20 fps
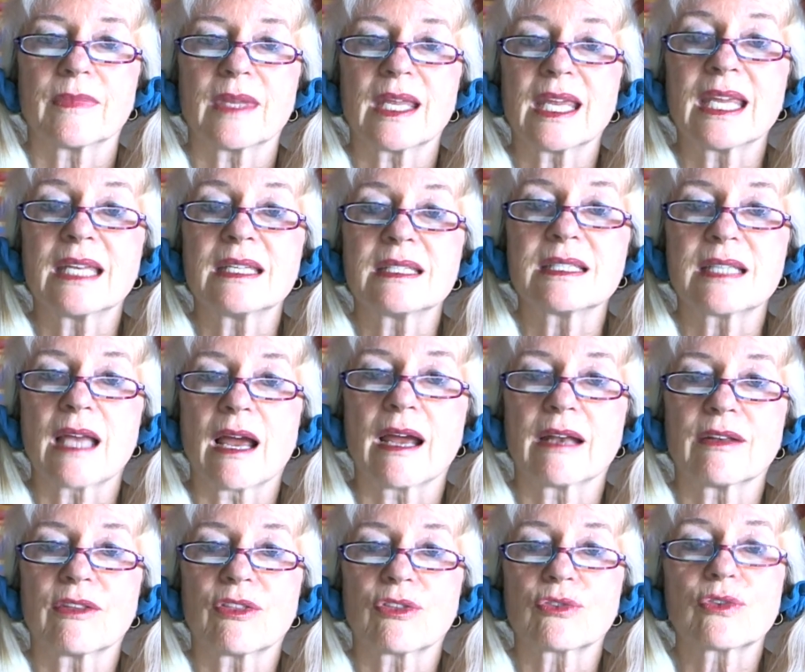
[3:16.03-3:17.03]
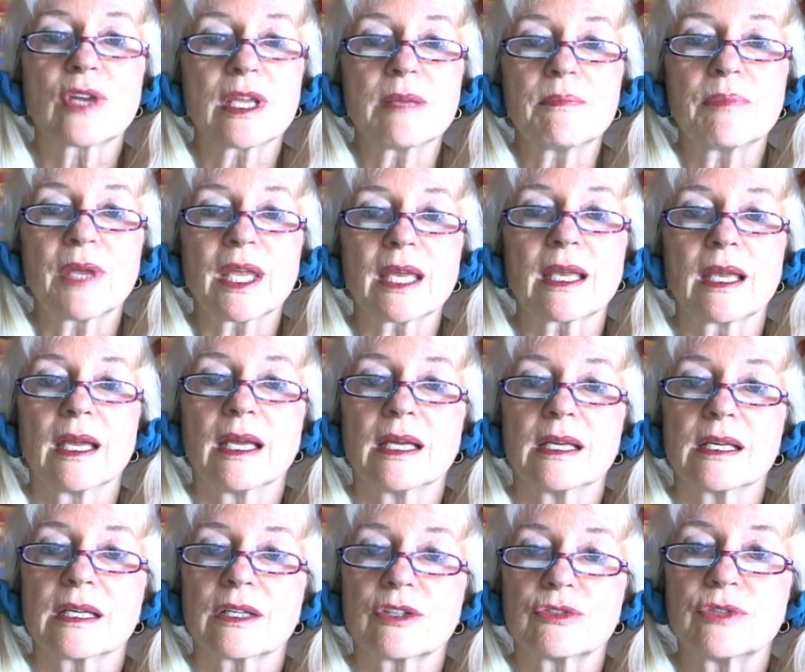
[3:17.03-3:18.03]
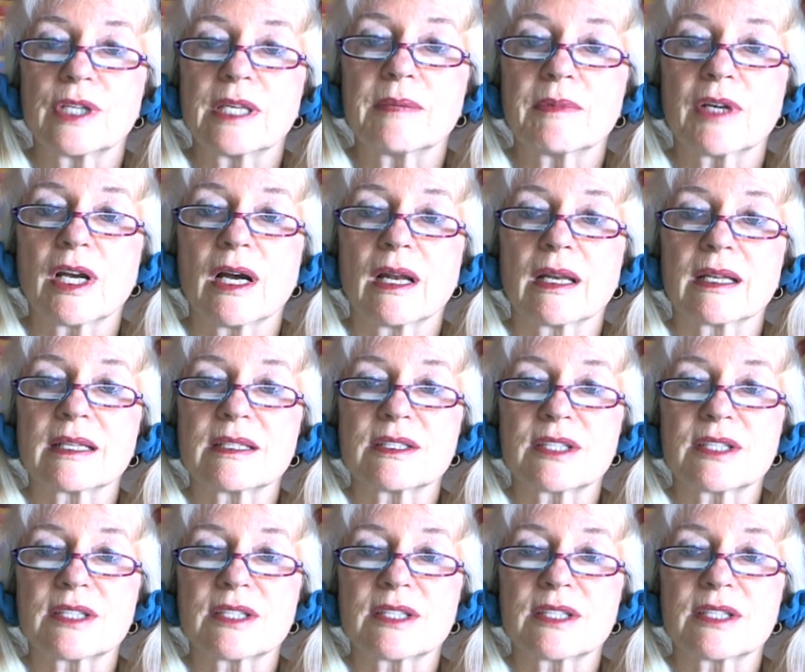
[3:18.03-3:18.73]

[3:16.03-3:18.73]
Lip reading: Inside, 3 big cream-colored